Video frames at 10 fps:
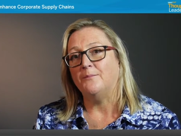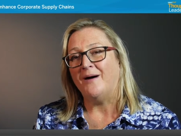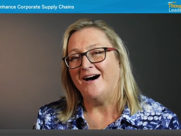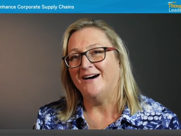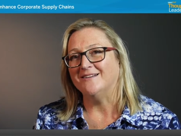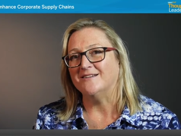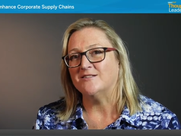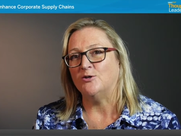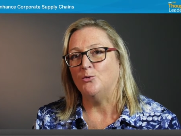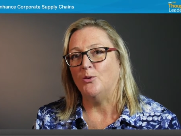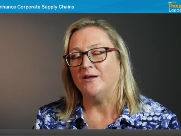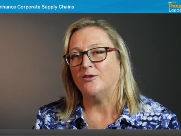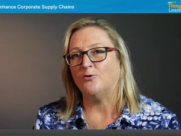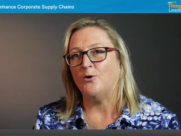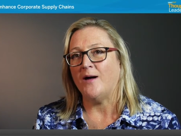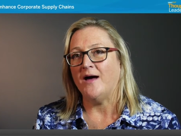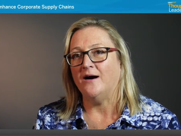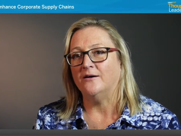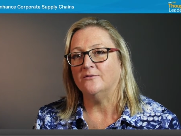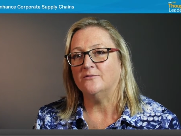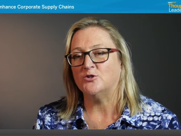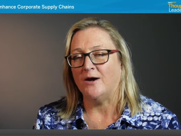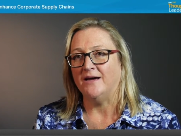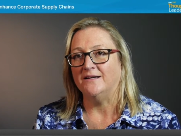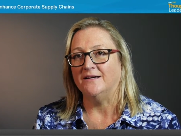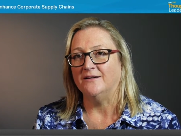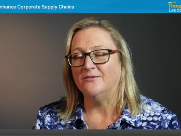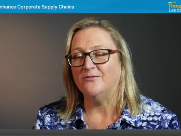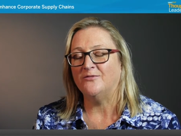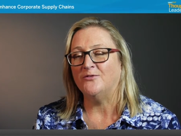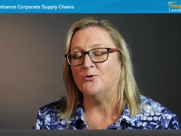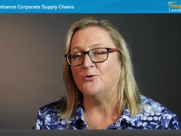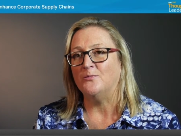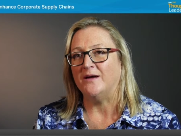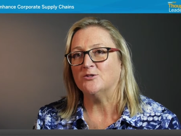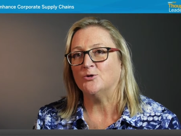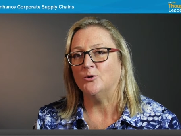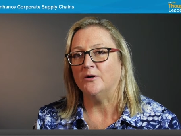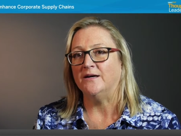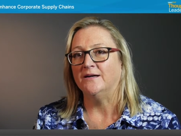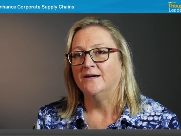partners who went through our training for mentoring